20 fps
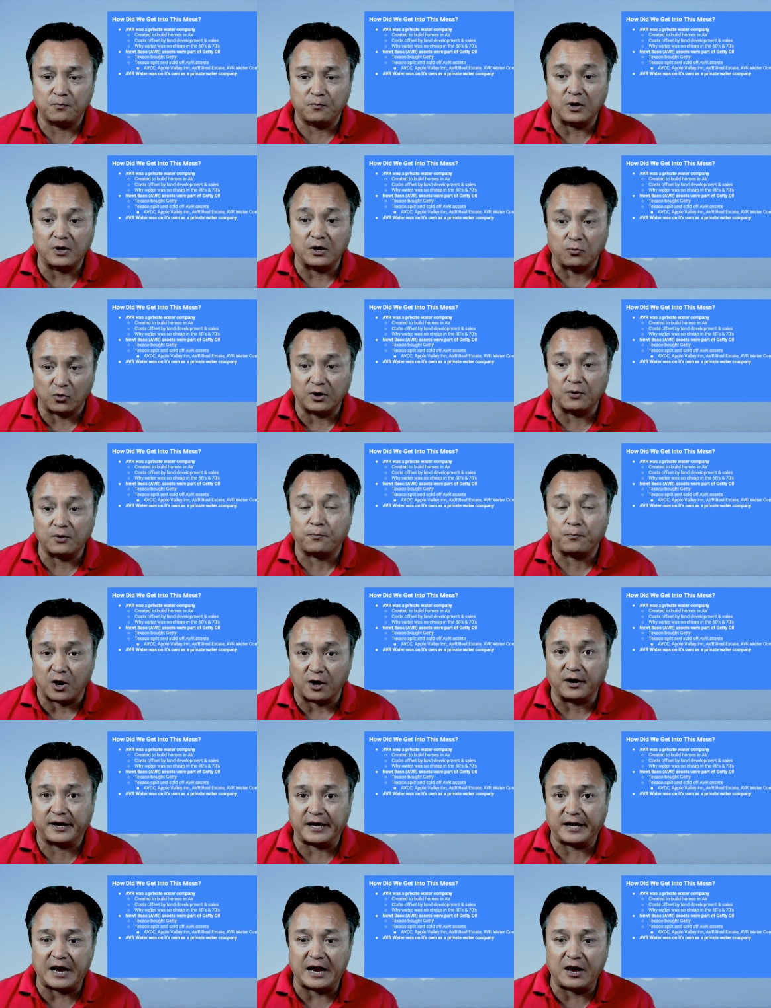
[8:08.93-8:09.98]
were part
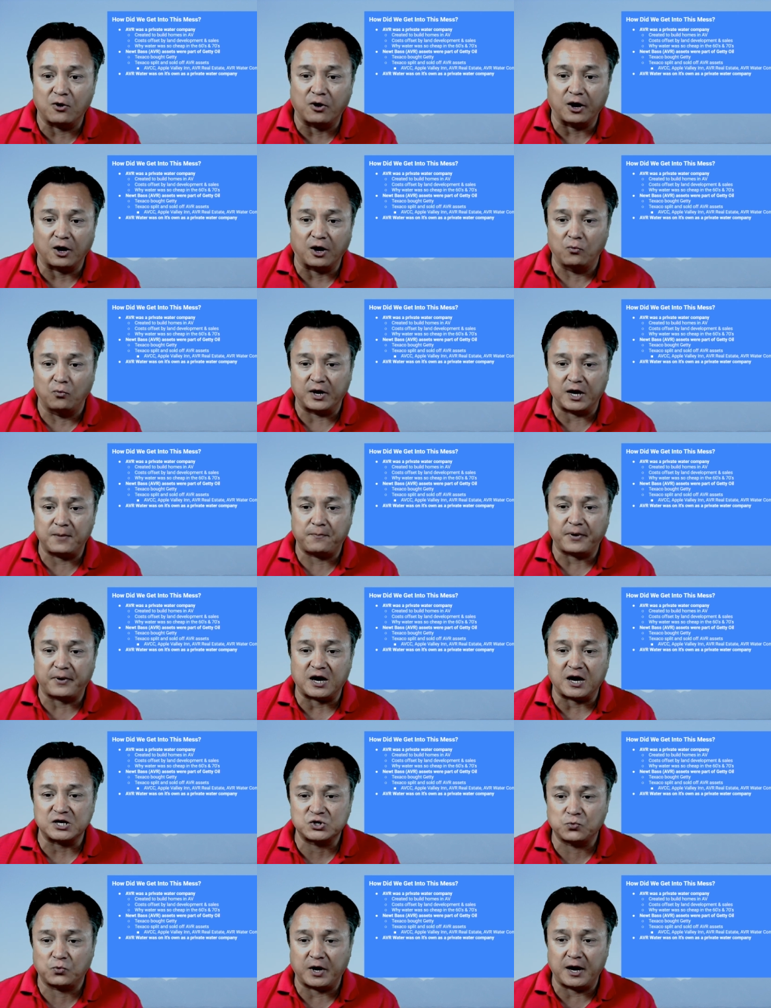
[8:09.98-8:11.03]
of Getty Oil. When he
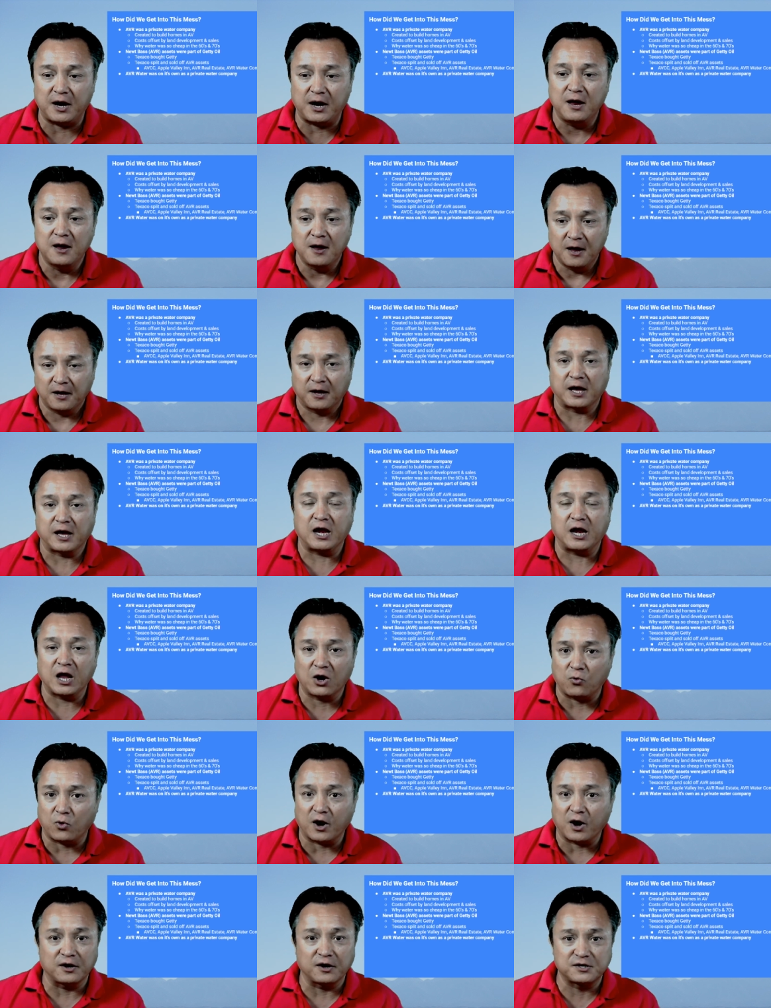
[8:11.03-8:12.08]
passed away, Getty
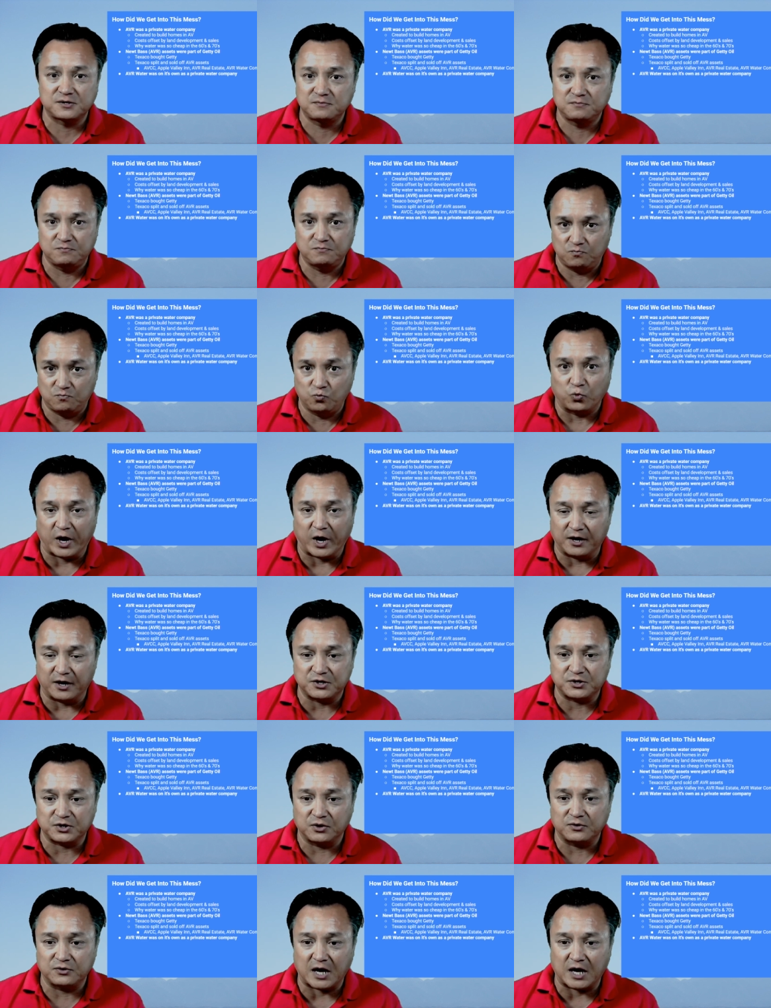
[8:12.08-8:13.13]
acquired
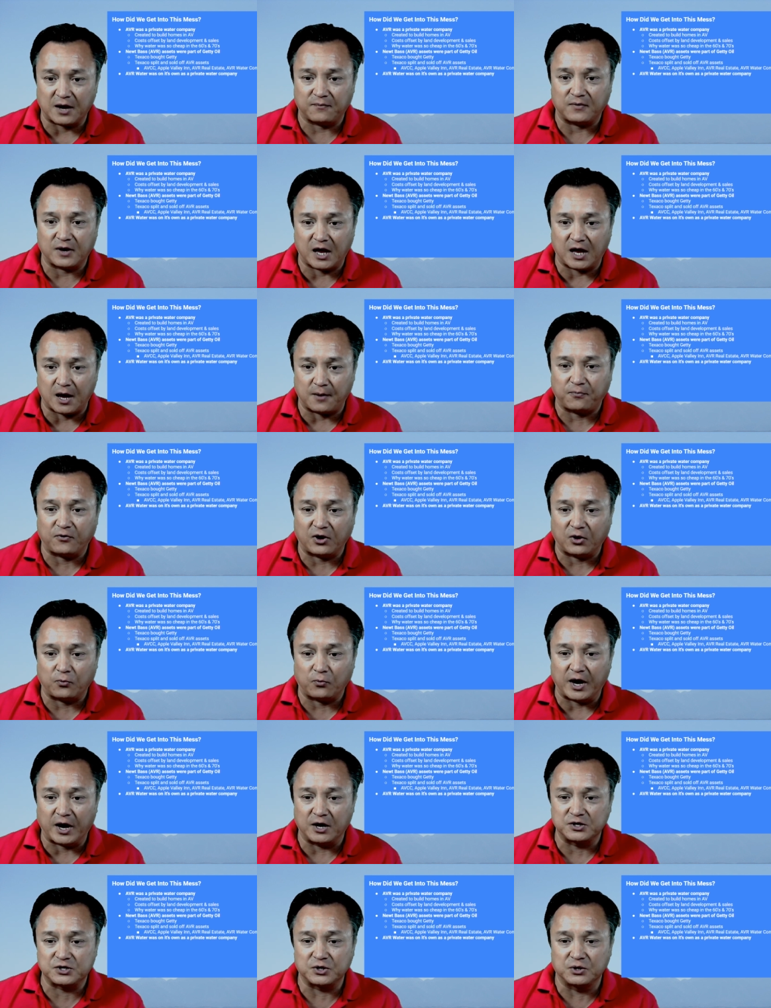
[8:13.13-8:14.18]
Rancho, Apple Valley
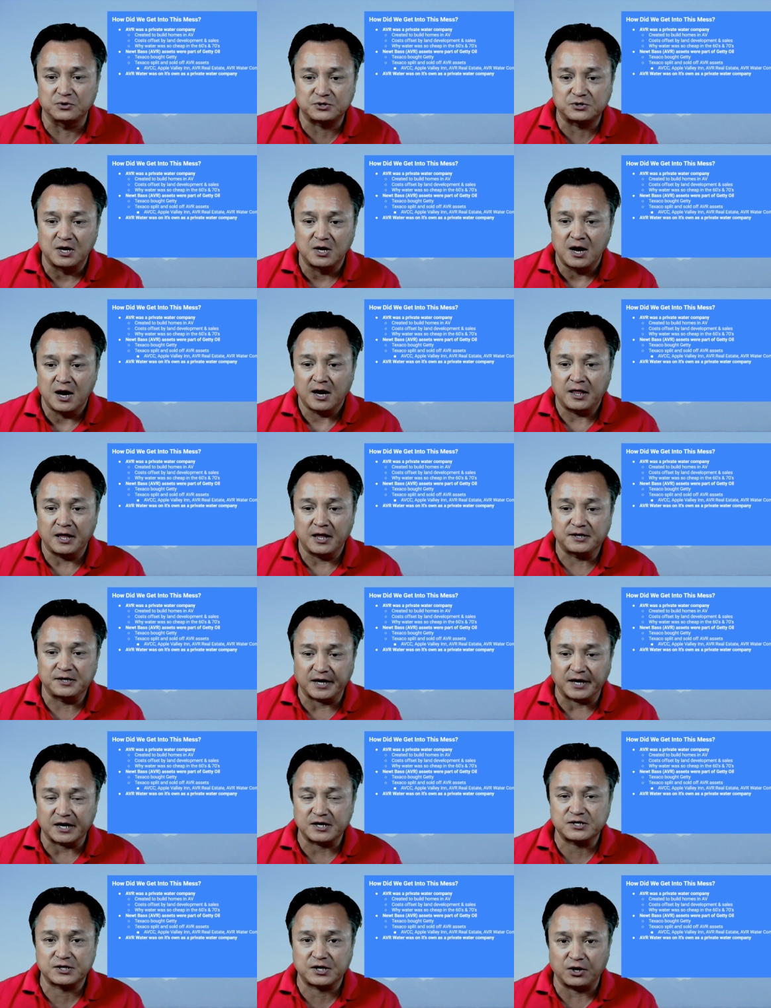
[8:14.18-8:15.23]
Ranchos, and then
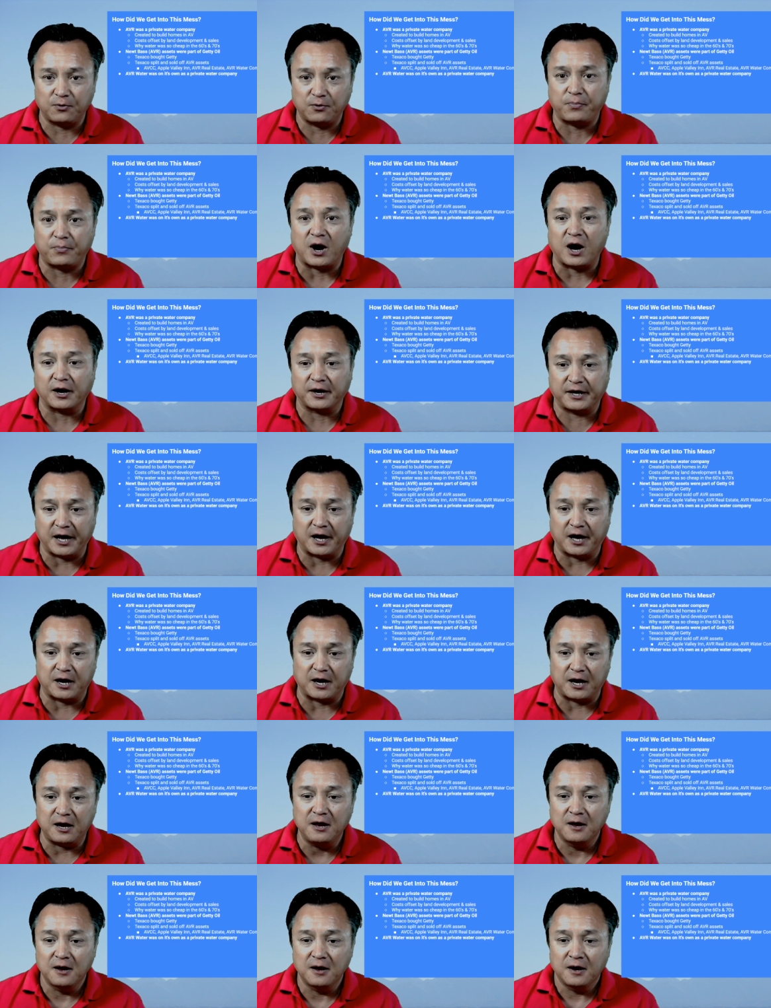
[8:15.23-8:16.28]
Texaco bought
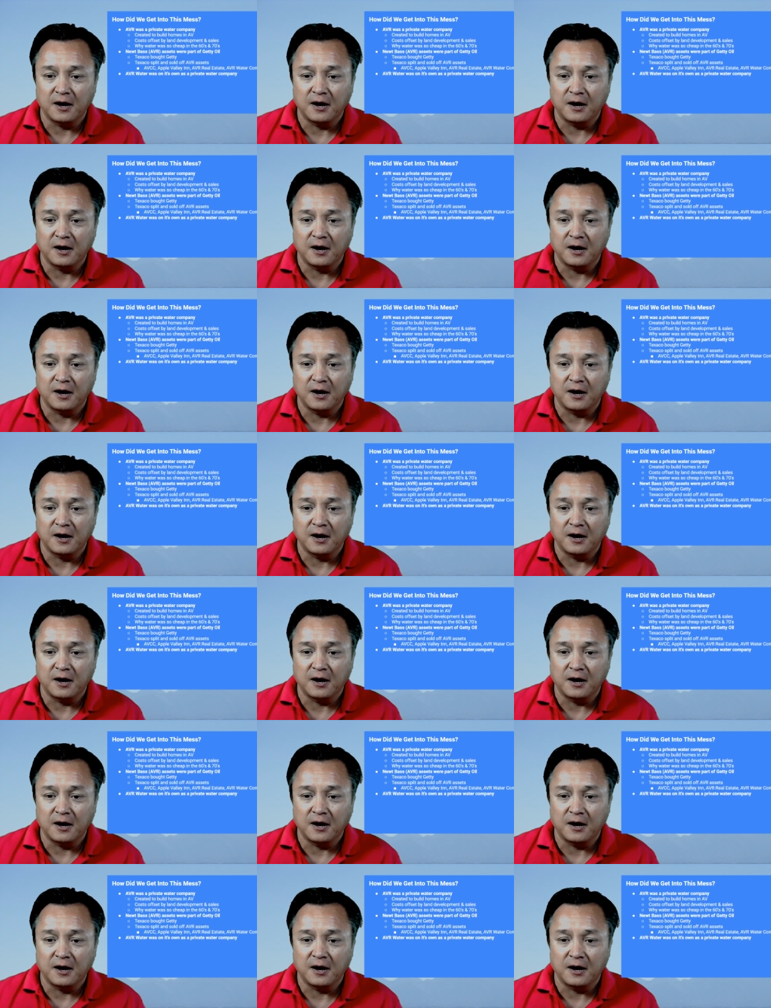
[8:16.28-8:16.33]
Getty,